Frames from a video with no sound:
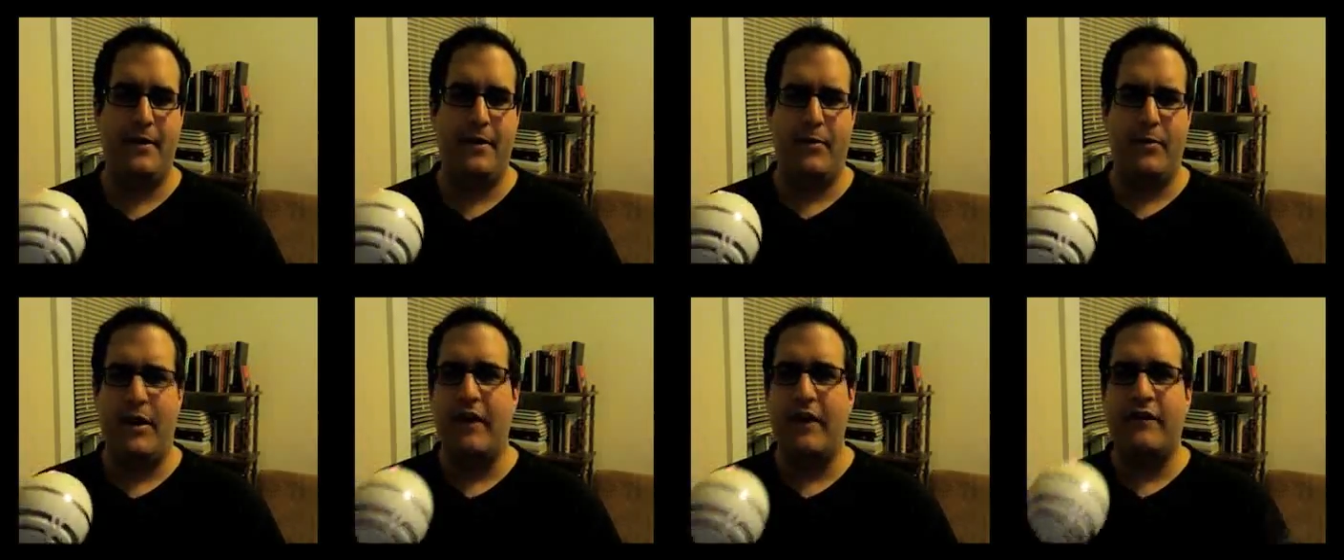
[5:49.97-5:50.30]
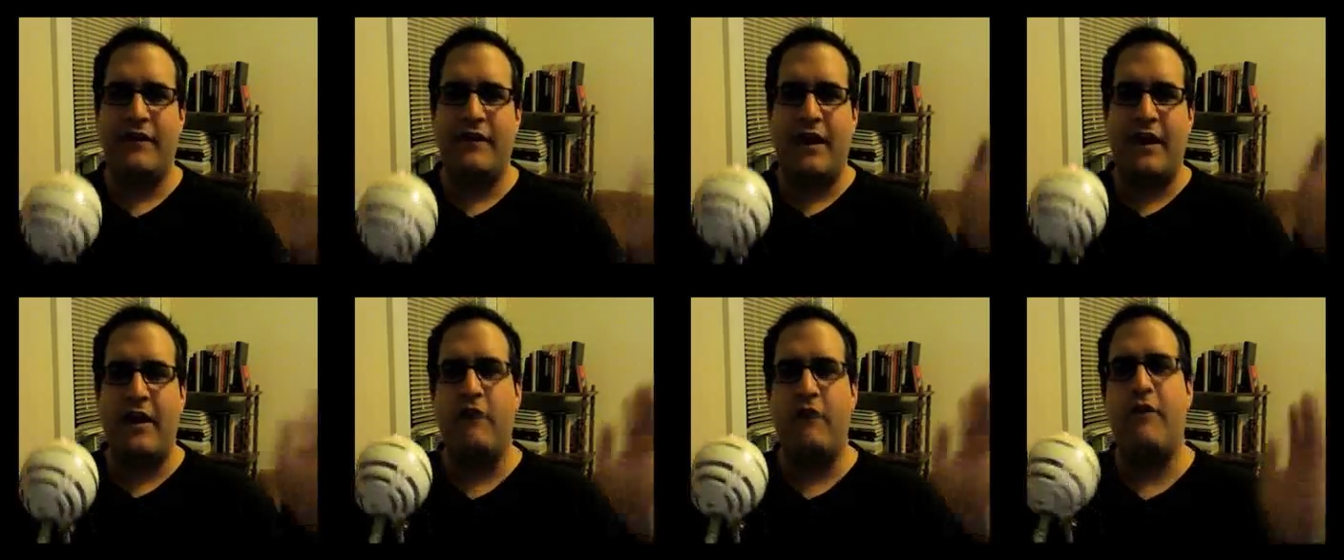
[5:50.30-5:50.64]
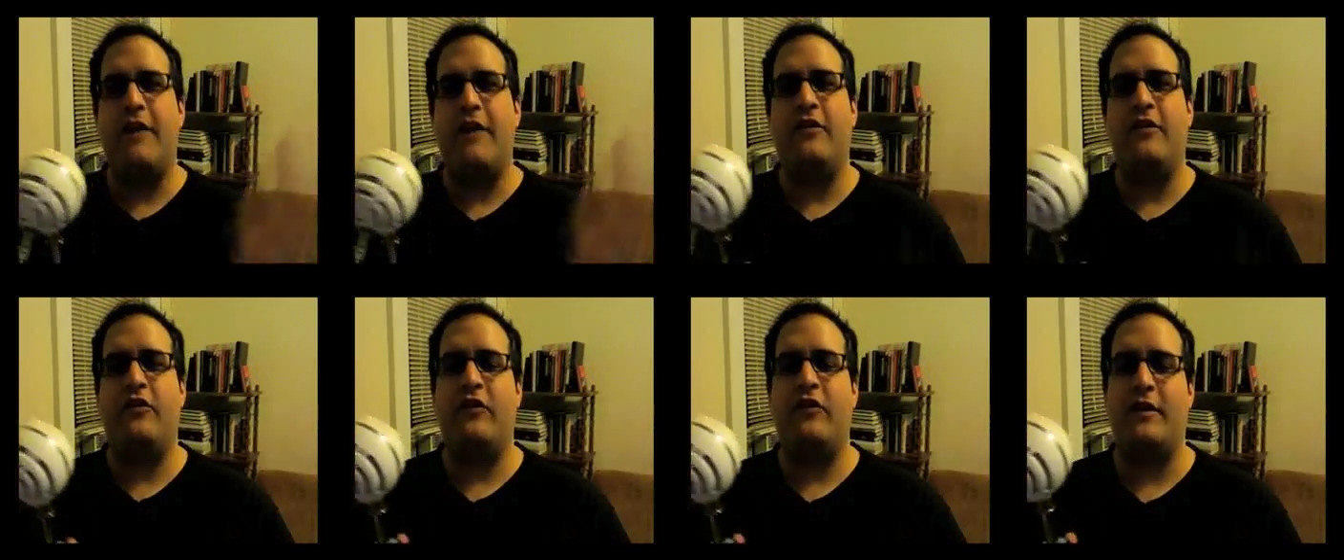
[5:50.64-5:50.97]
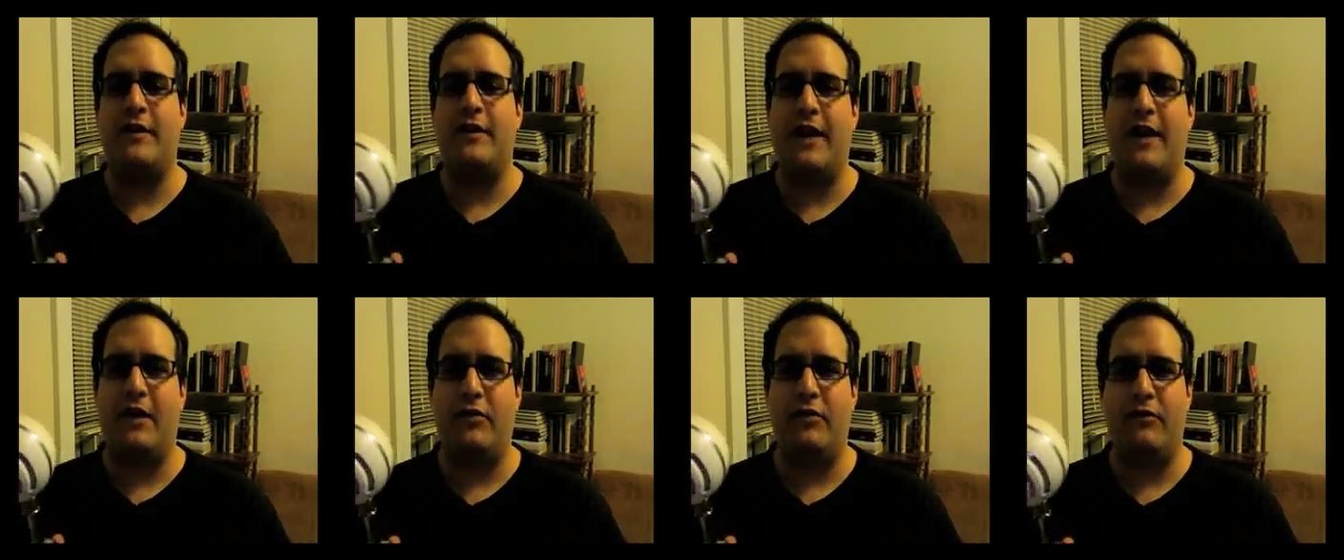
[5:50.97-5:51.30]
But instead, he'd rather shut
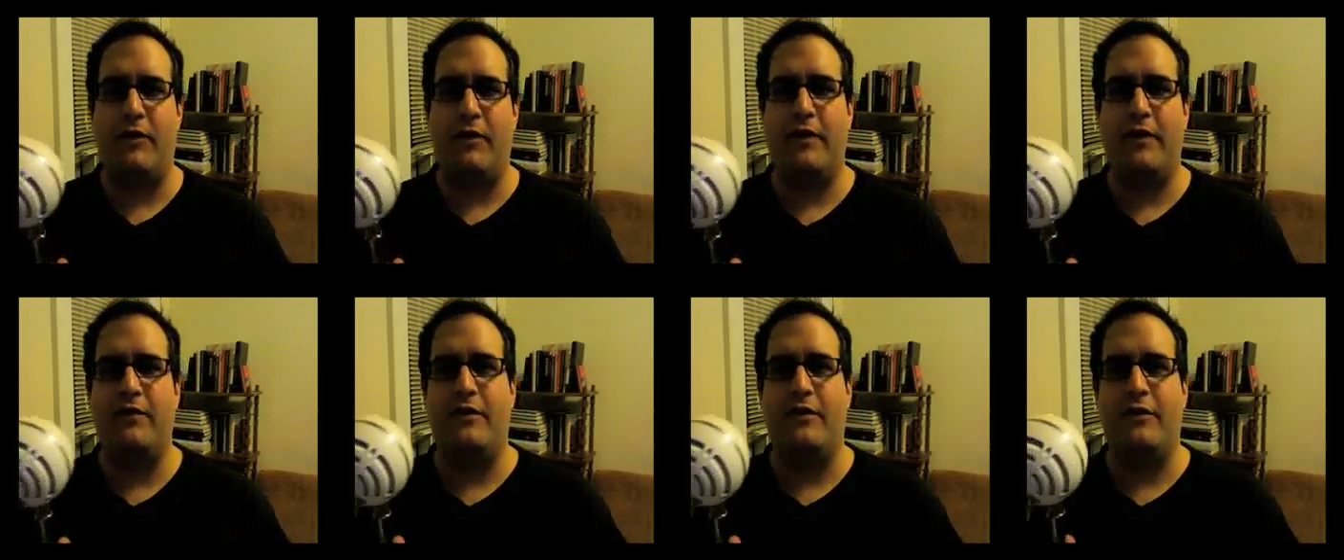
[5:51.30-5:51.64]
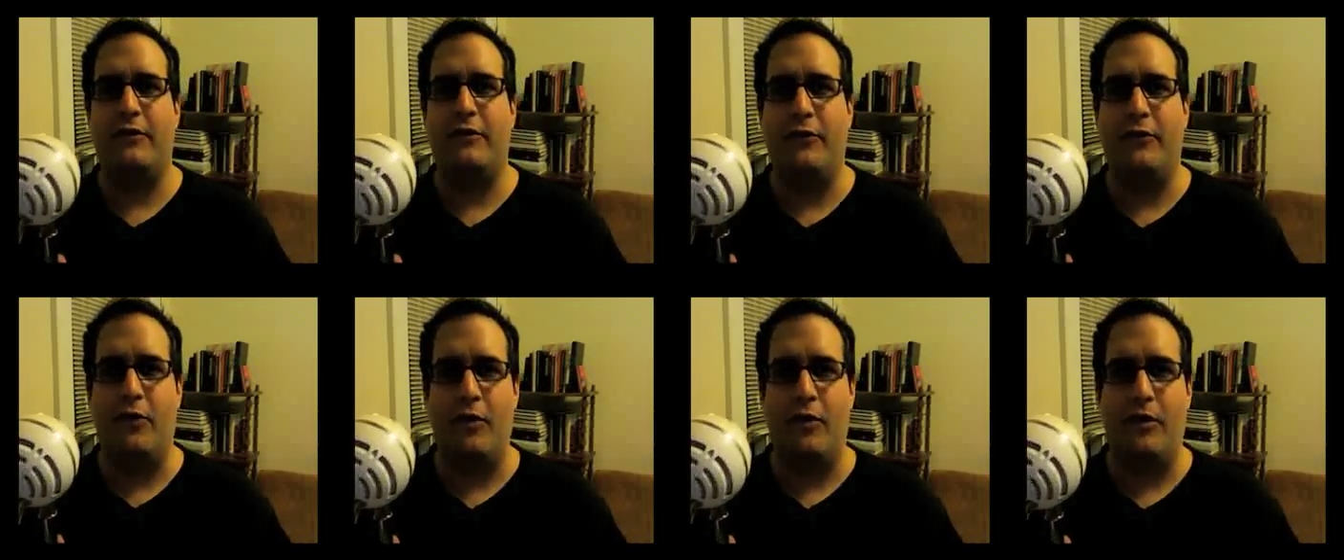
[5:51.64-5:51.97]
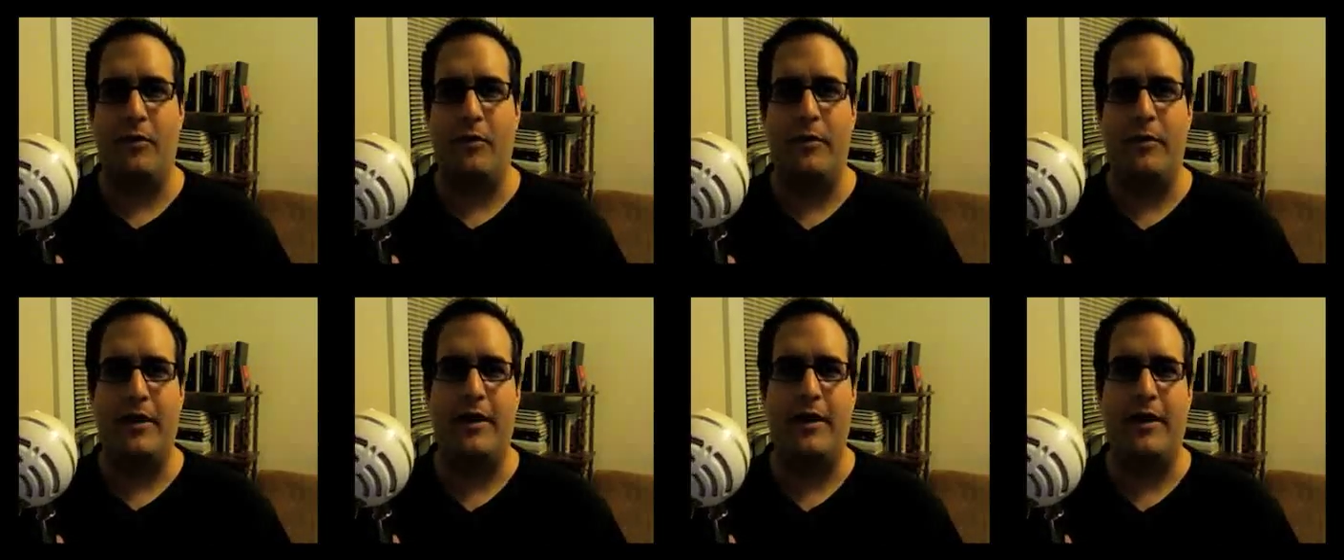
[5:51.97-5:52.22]
down threads on his forum,